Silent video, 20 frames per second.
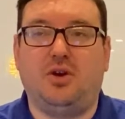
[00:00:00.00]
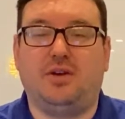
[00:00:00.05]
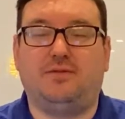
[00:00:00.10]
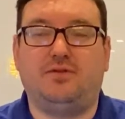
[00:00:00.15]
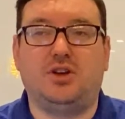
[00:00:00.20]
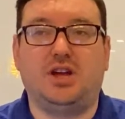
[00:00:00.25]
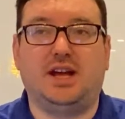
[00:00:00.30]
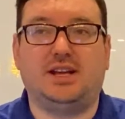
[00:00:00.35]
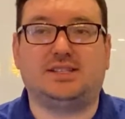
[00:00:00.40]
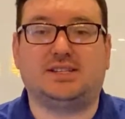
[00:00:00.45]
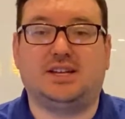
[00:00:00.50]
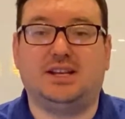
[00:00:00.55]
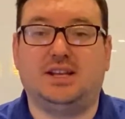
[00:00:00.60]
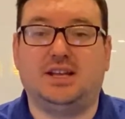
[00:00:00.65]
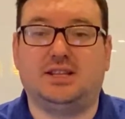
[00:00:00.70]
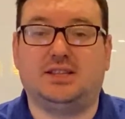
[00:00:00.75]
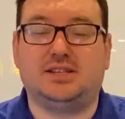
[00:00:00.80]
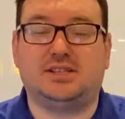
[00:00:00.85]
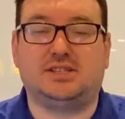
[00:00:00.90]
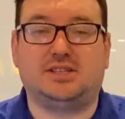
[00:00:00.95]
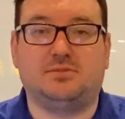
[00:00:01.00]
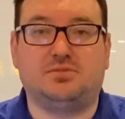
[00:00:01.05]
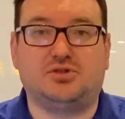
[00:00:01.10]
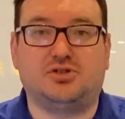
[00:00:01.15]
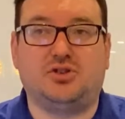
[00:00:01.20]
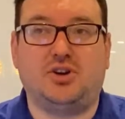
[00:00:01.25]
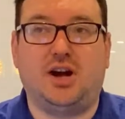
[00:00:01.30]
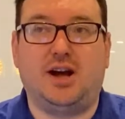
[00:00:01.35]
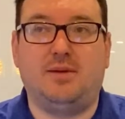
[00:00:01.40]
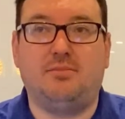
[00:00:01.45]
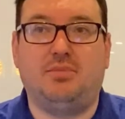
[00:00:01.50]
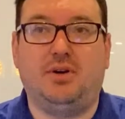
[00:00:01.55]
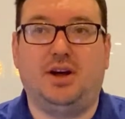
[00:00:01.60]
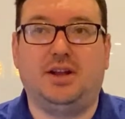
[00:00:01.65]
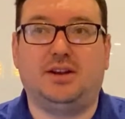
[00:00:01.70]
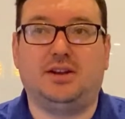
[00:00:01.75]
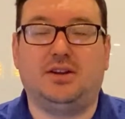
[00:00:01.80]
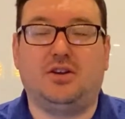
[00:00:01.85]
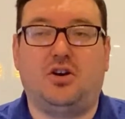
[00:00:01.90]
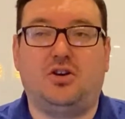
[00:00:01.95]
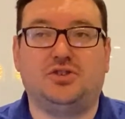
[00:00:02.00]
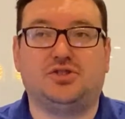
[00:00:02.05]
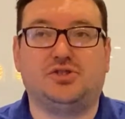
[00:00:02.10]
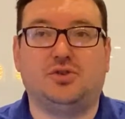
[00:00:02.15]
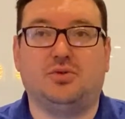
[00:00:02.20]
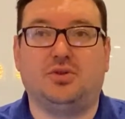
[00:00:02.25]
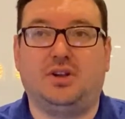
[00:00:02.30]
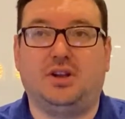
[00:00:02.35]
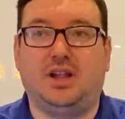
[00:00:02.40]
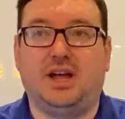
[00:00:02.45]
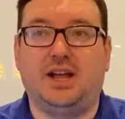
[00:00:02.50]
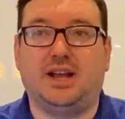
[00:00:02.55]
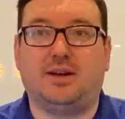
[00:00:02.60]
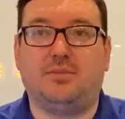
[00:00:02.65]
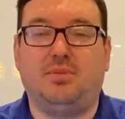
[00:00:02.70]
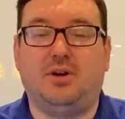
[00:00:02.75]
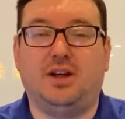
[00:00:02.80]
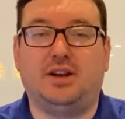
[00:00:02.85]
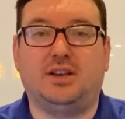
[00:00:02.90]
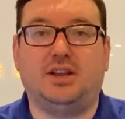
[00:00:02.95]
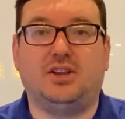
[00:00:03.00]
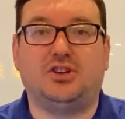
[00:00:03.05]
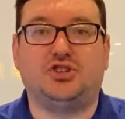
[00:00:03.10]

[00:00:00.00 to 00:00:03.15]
If you guys can hit the subscribe button, also the like button,